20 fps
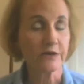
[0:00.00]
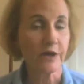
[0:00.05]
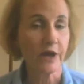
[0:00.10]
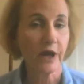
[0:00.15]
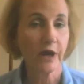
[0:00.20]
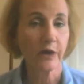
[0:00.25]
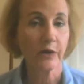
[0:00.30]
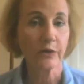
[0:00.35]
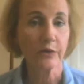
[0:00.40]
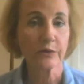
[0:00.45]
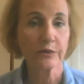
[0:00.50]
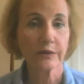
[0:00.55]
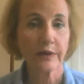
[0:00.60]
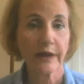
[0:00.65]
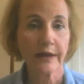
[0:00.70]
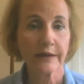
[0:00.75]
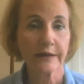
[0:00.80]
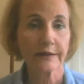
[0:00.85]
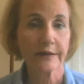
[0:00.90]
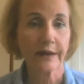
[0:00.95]
you know,
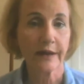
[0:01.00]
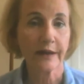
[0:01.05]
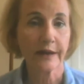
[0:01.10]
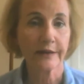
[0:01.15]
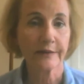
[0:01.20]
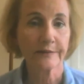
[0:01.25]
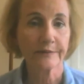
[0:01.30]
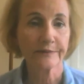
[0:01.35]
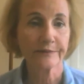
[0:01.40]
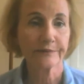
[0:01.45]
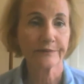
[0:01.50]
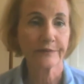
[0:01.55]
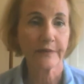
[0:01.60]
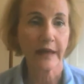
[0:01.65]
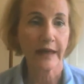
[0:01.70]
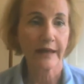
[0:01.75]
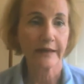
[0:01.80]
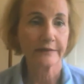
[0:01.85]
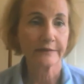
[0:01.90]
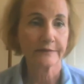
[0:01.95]
and
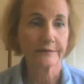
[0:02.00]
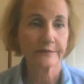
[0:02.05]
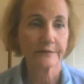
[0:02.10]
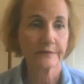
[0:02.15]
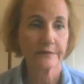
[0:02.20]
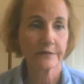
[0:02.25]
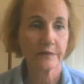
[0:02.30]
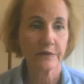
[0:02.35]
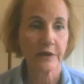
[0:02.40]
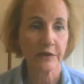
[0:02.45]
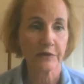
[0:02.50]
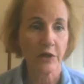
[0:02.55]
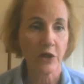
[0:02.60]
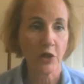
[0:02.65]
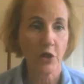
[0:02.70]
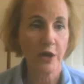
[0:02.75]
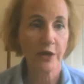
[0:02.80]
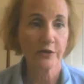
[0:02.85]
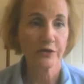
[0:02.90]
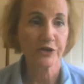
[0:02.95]
the
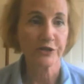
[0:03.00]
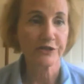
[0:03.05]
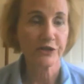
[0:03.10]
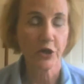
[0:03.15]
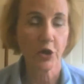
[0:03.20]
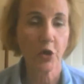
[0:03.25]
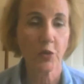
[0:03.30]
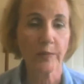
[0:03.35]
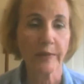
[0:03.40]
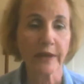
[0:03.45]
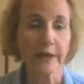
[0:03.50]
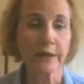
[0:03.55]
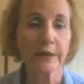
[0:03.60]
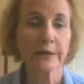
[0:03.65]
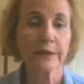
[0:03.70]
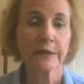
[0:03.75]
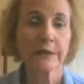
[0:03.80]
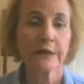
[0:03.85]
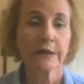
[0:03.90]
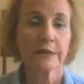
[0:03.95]
lawyer just told
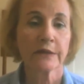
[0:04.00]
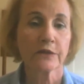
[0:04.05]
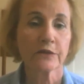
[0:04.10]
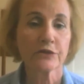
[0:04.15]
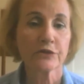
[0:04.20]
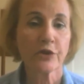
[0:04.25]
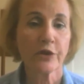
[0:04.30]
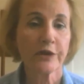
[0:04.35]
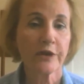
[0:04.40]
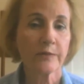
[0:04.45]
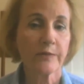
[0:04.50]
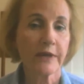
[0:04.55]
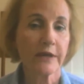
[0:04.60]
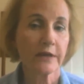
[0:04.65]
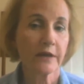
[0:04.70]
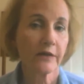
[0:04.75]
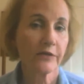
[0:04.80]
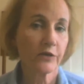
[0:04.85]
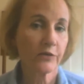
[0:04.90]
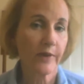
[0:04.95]
me, there's going to be
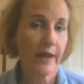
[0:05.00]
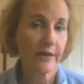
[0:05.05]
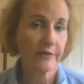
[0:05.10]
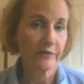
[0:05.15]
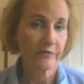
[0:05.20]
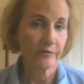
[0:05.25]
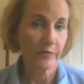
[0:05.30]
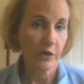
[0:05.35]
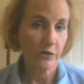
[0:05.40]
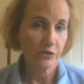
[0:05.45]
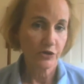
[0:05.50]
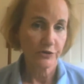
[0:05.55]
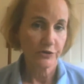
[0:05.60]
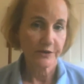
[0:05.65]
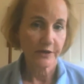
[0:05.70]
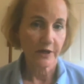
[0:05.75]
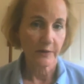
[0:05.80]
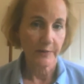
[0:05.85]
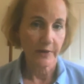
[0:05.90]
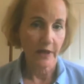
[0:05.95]
another round of
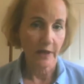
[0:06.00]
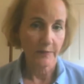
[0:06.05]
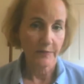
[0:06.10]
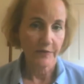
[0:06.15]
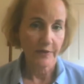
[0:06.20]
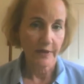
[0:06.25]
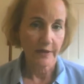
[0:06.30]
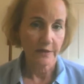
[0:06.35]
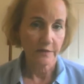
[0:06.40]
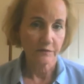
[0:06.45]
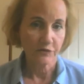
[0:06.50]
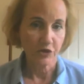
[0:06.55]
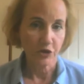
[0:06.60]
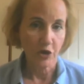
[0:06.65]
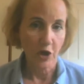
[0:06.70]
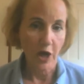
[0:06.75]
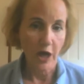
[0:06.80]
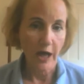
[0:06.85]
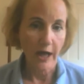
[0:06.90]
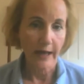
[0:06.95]
motions coming up at the end of
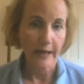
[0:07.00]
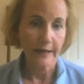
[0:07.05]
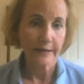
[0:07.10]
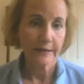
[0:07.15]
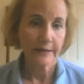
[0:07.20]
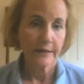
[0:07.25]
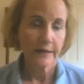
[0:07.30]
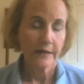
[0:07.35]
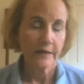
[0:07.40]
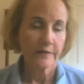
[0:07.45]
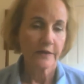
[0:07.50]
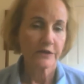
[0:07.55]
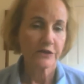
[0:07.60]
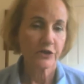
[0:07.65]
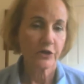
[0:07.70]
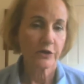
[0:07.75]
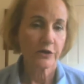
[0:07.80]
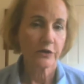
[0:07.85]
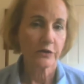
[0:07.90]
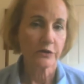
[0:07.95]
July
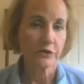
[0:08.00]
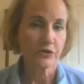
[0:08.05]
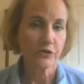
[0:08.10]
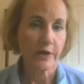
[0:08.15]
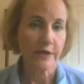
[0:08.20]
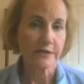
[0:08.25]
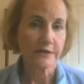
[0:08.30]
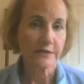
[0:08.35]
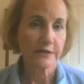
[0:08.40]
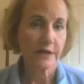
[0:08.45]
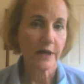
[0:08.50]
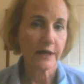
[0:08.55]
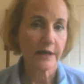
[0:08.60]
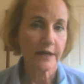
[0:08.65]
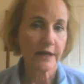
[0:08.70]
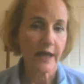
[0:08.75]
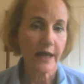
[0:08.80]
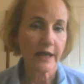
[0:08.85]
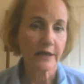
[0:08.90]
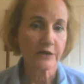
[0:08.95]
that's going to address
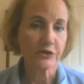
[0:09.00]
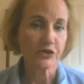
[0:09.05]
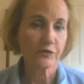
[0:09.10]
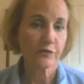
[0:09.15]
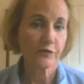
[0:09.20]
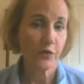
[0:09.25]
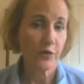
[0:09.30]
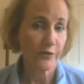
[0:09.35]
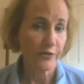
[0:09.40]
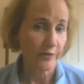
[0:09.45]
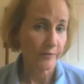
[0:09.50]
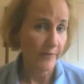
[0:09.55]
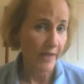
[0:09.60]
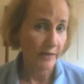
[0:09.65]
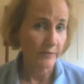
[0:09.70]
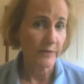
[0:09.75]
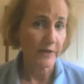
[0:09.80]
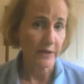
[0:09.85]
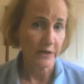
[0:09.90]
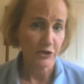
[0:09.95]
cutting-edge Fourth
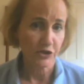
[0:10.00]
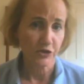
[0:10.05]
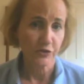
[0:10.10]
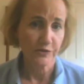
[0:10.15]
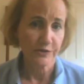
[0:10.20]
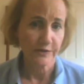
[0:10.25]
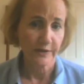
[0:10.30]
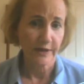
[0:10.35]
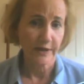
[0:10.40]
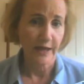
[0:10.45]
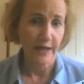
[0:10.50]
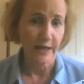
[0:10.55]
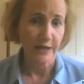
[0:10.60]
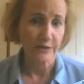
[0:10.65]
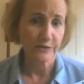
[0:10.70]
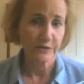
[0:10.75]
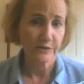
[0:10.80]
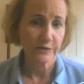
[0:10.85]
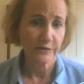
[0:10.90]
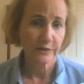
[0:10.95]
Amendment issues in the
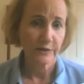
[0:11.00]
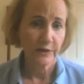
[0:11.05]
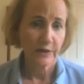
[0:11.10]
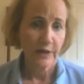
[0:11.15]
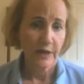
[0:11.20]
case